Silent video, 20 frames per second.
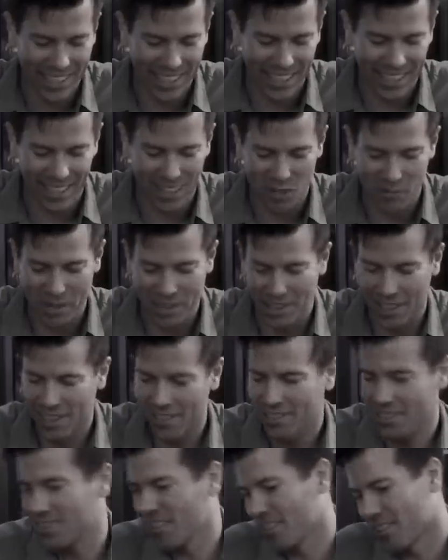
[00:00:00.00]
a little bit
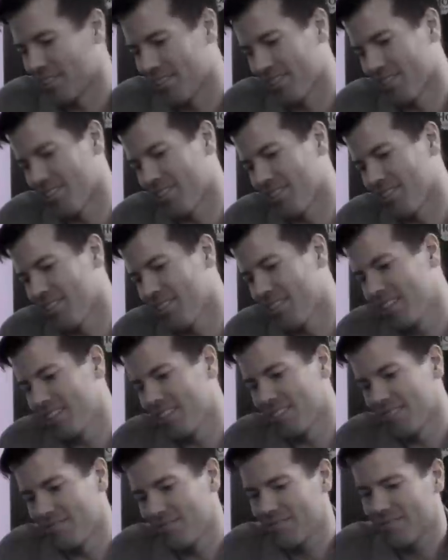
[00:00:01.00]
less chill
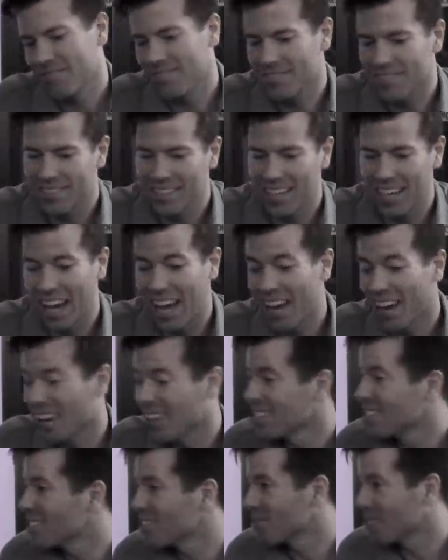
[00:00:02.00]

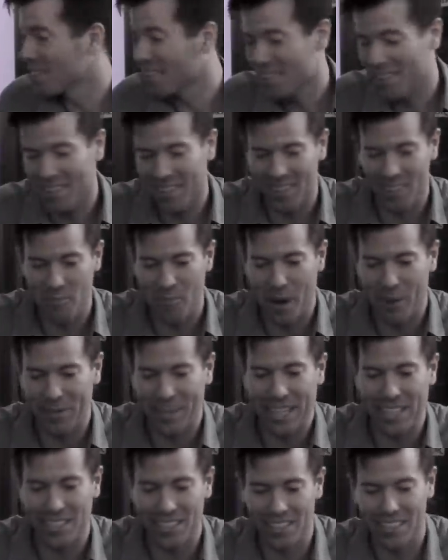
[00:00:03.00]
chaos funny. With
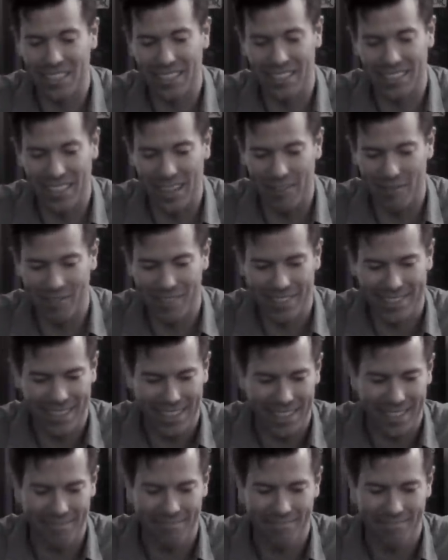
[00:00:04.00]
abominations killing everyone in sight.